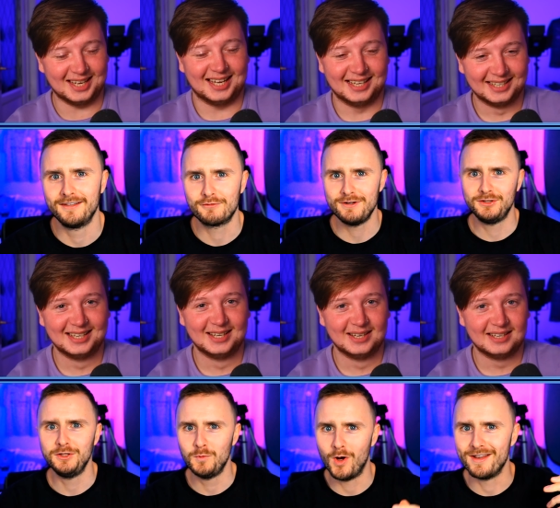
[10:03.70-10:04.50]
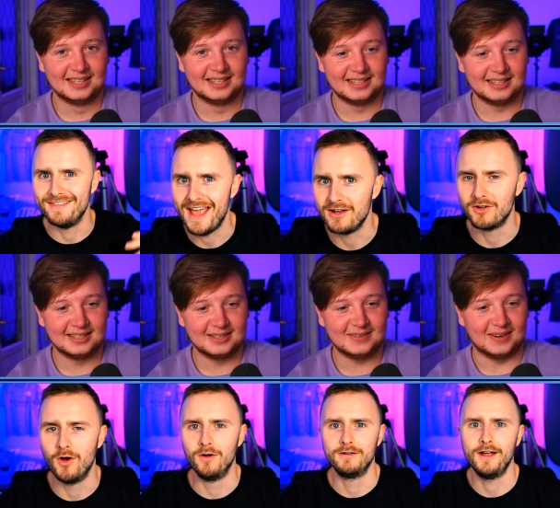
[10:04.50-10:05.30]
Speaker 1: Three, two, one, then
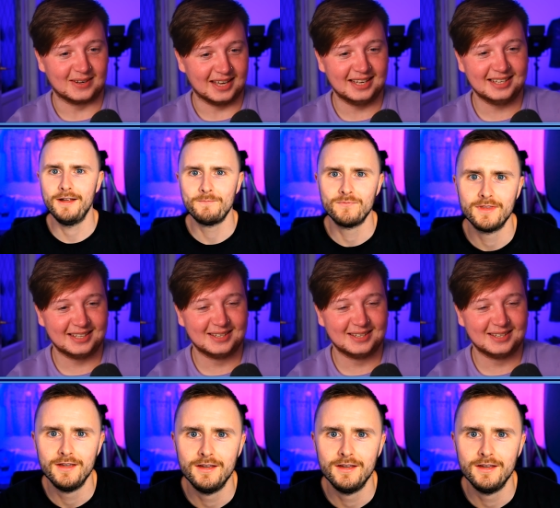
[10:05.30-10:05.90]
go. okay. Right?